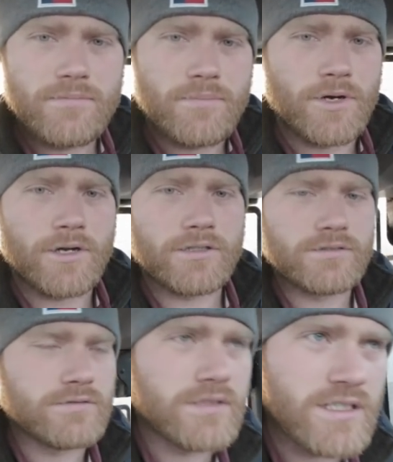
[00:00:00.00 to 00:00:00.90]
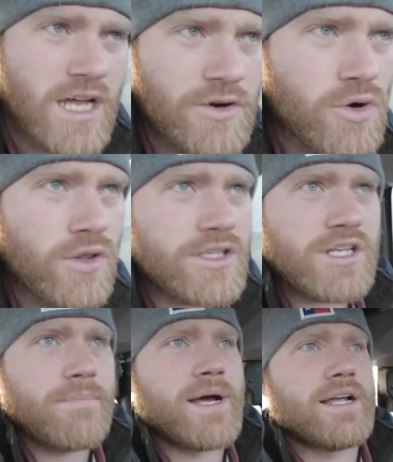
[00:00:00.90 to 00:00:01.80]
But I know there's
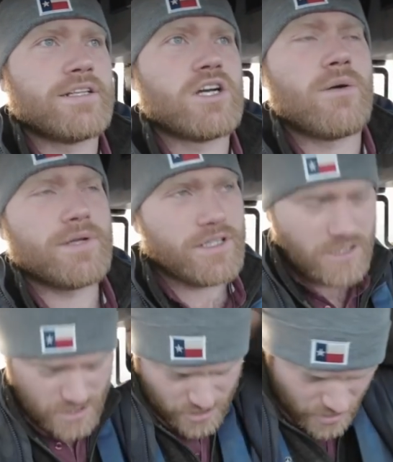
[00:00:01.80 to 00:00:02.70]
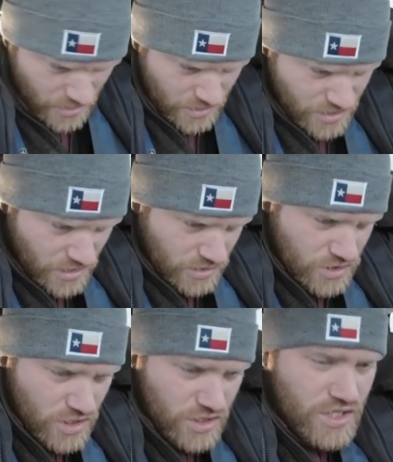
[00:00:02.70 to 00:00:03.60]
a ban coming. There's
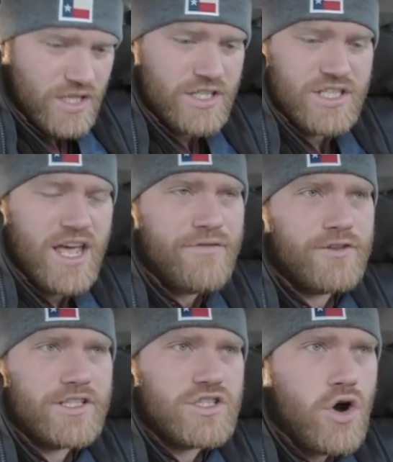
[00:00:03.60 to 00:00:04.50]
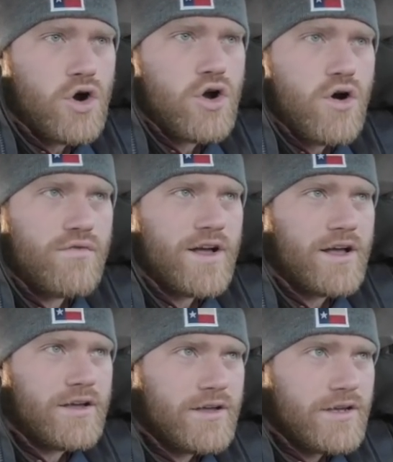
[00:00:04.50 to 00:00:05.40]
definitely talk of it,
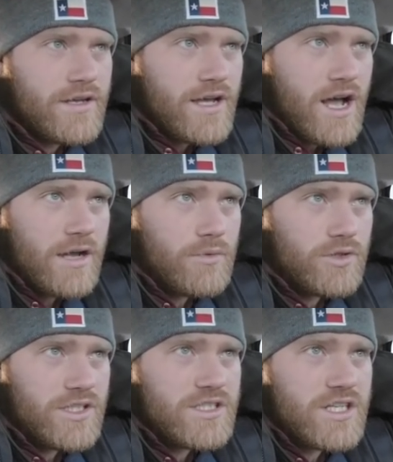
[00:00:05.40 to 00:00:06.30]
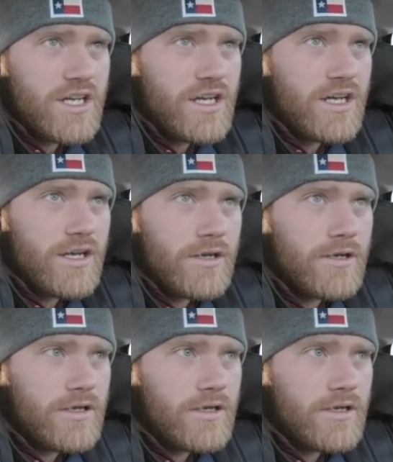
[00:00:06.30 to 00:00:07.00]
and we'll need to